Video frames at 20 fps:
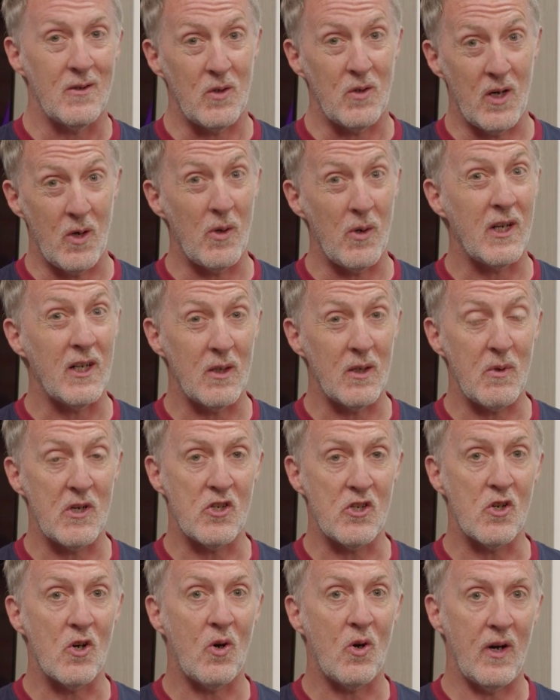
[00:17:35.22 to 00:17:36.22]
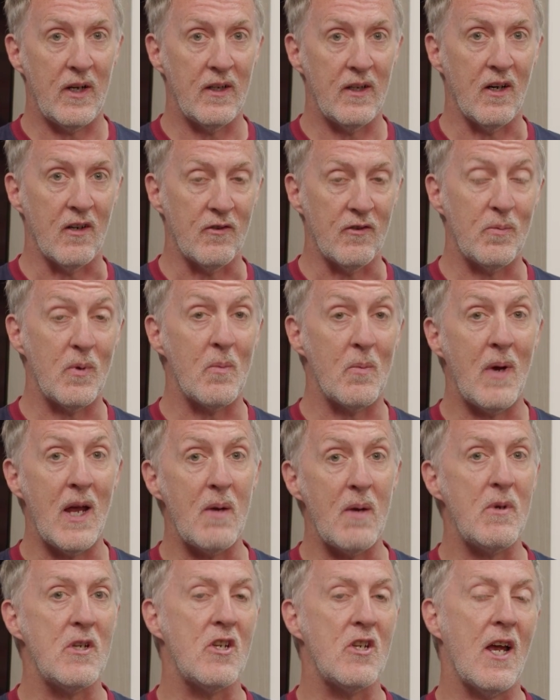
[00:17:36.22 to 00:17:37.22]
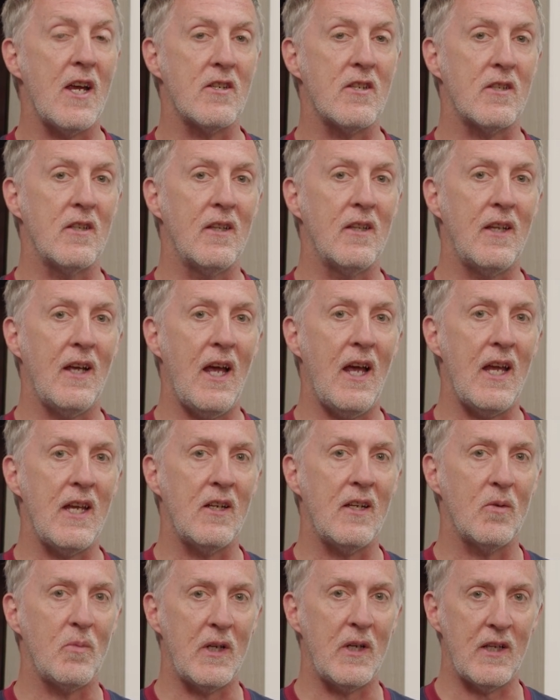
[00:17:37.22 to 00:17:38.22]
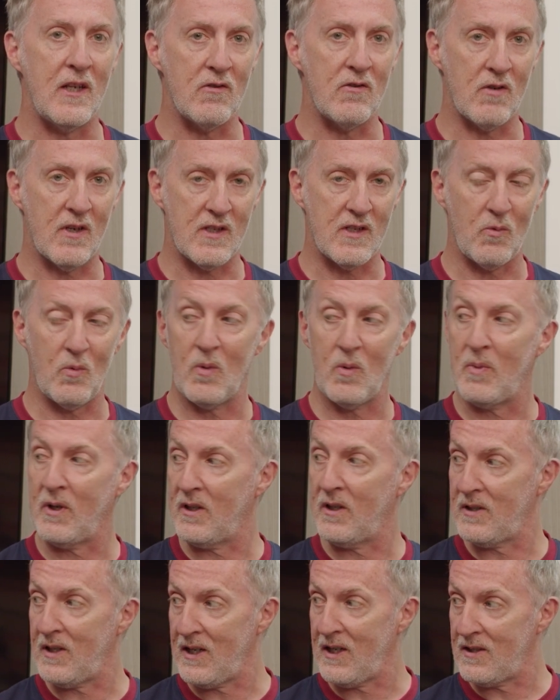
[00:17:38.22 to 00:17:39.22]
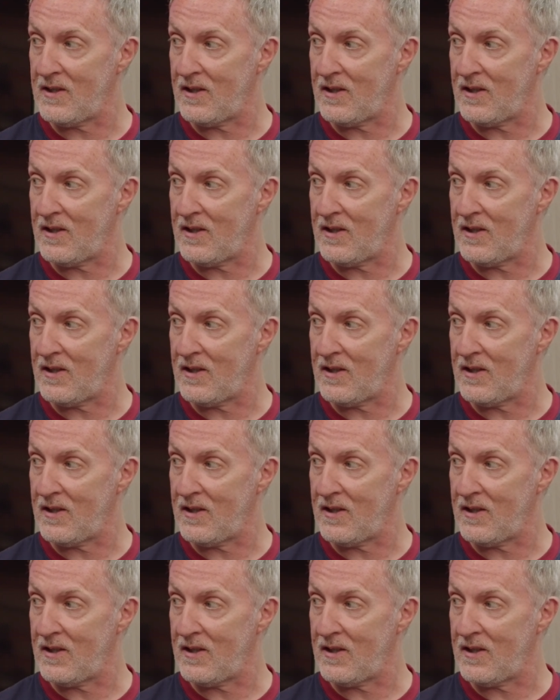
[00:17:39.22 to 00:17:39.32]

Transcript: who are going to be short enough, but maybe Jason Day could be an interesting one, because he's